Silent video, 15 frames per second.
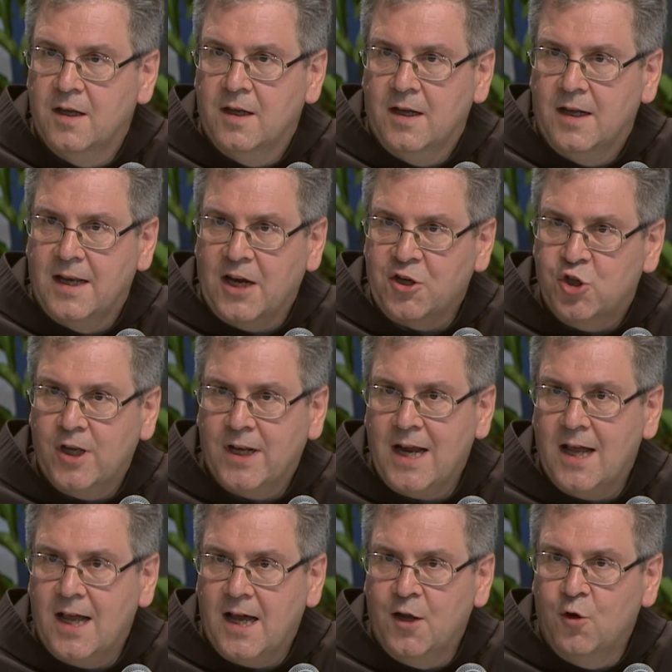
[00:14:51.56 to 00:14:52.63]
Lascerà
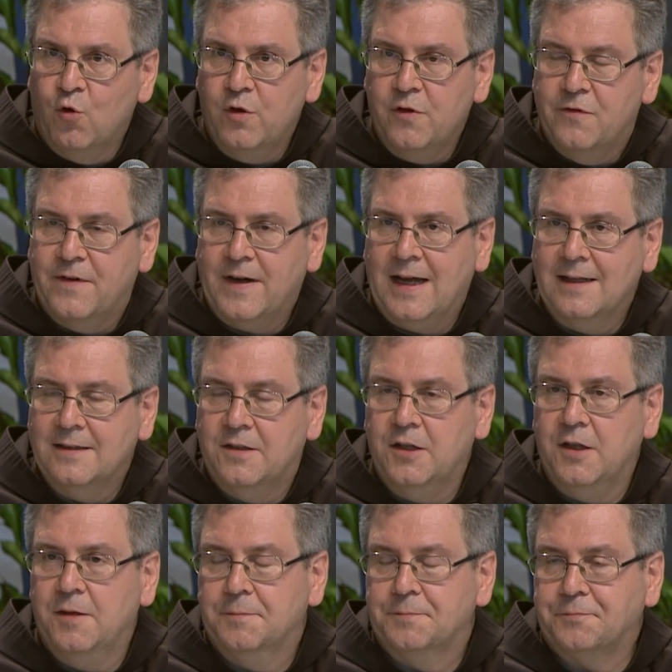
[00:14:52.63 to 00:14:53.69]
a noi frati
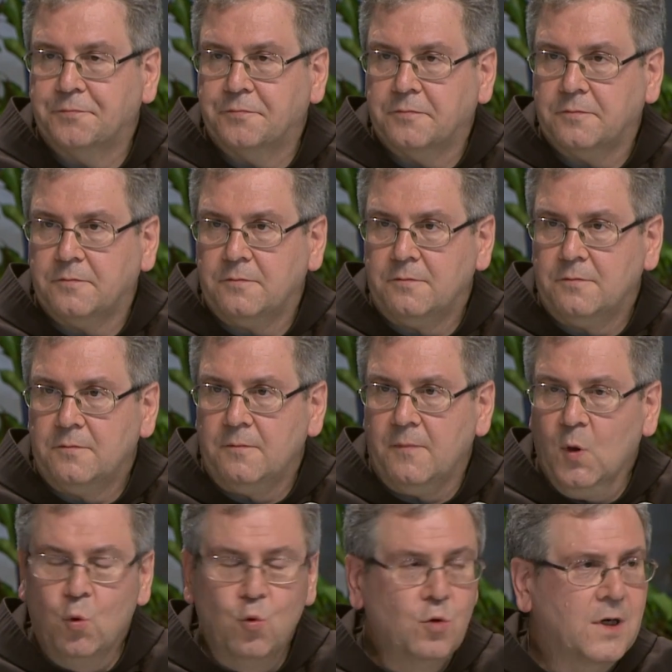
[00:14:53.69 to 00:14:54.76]

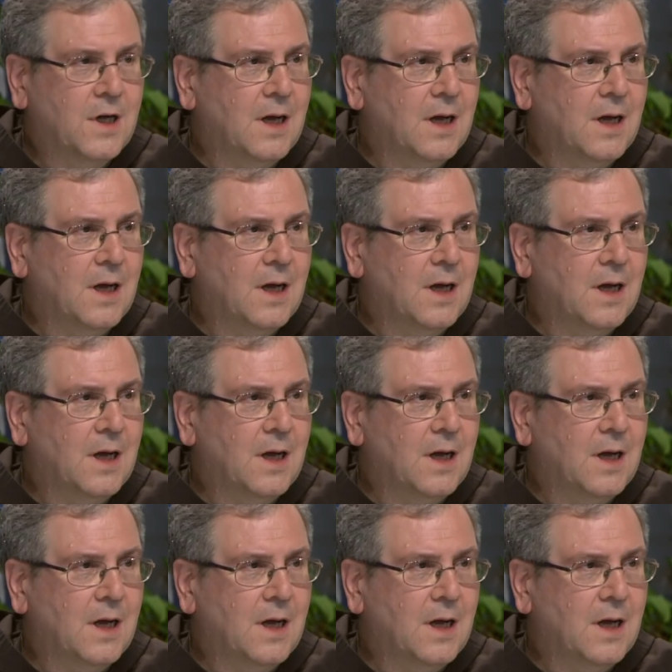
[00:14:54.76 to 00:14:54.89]
un